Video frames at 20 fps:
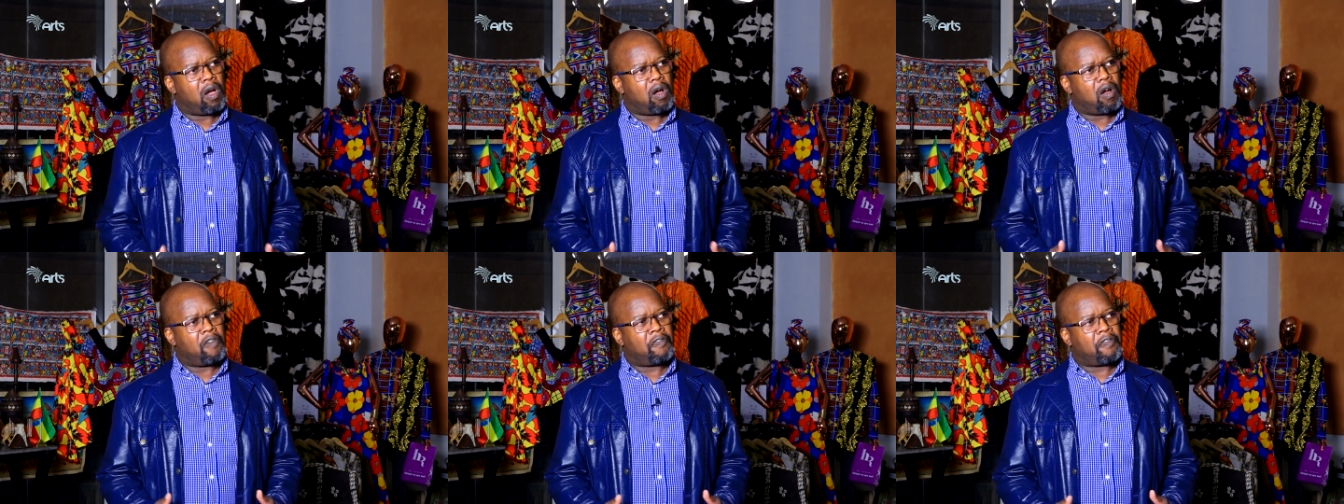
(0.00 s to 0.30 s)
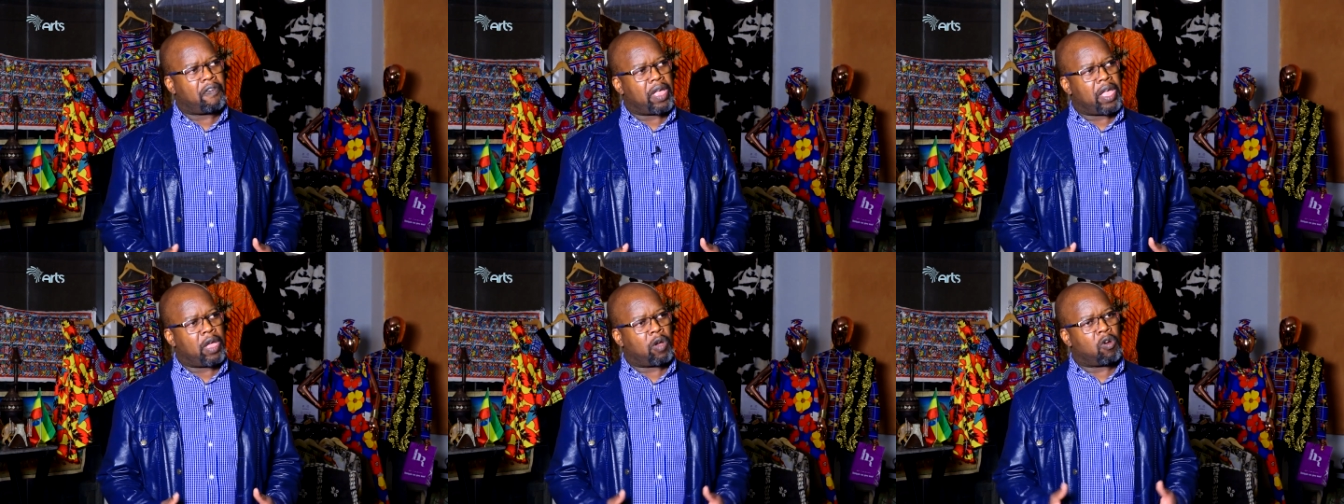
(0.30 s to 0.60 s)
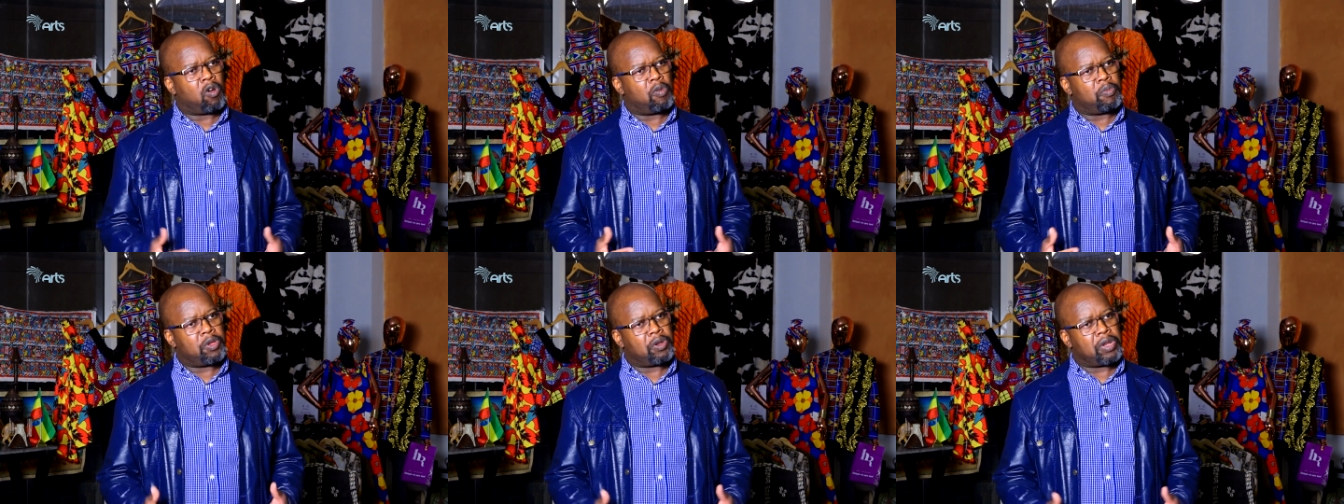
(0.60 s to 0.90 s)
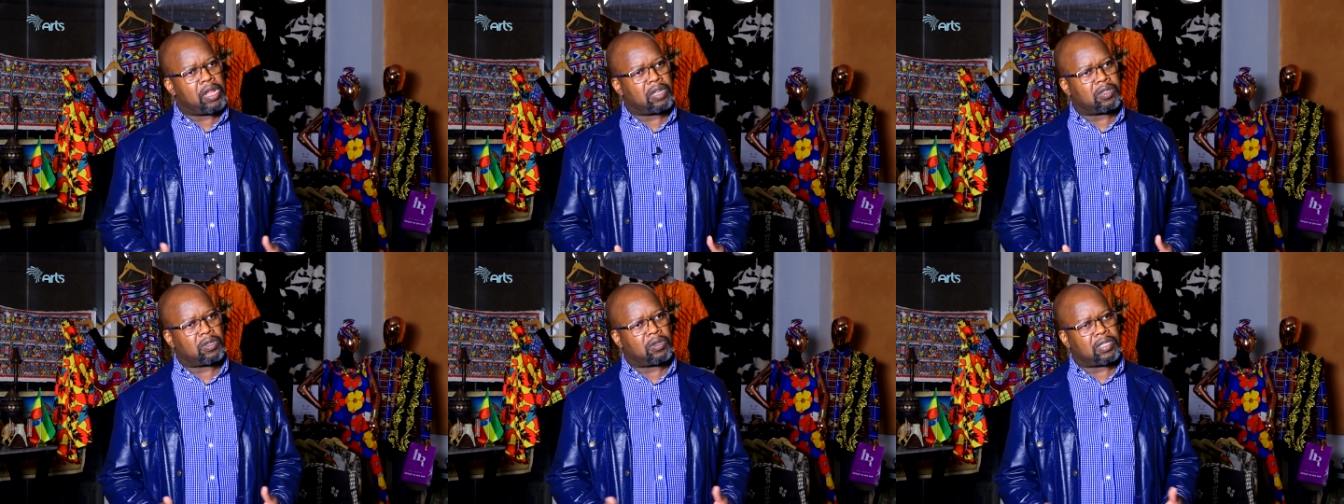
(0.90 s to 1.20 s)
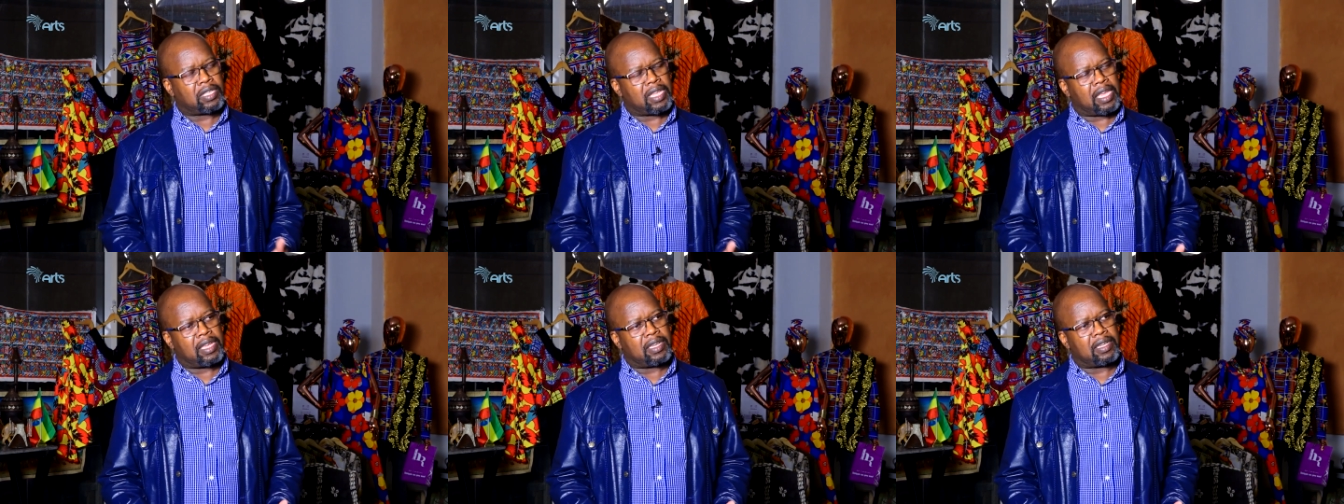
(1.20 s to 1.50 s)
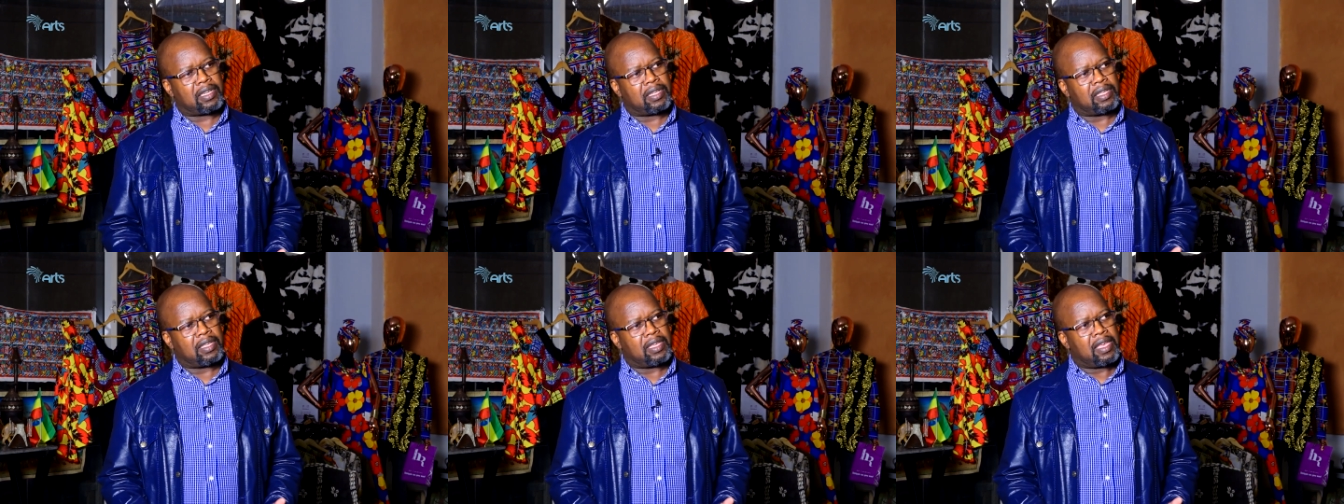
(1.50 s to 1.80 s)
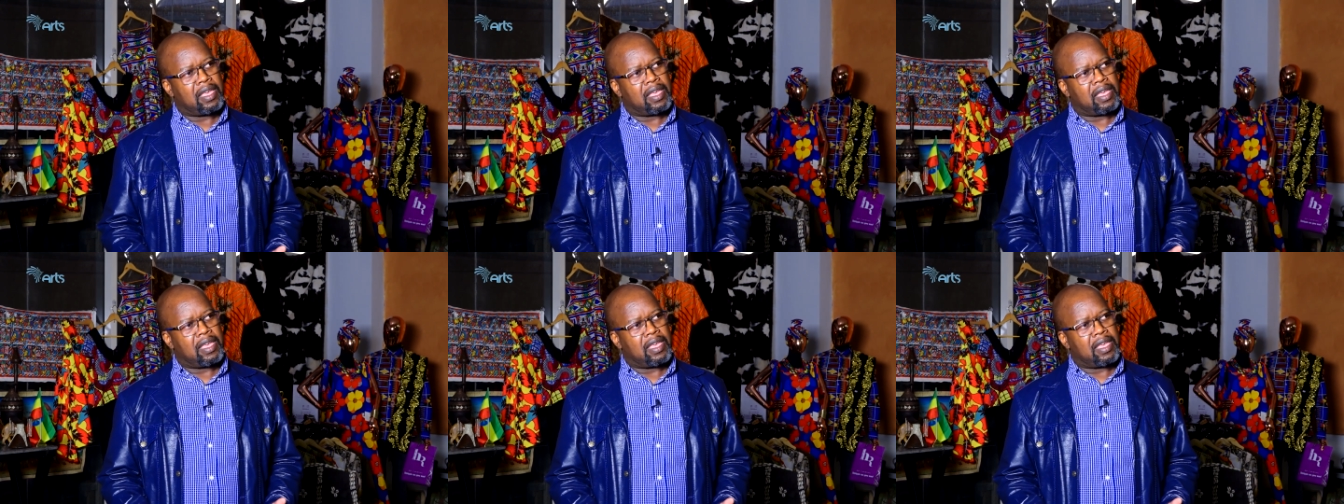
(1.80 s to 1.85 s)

of a communal society,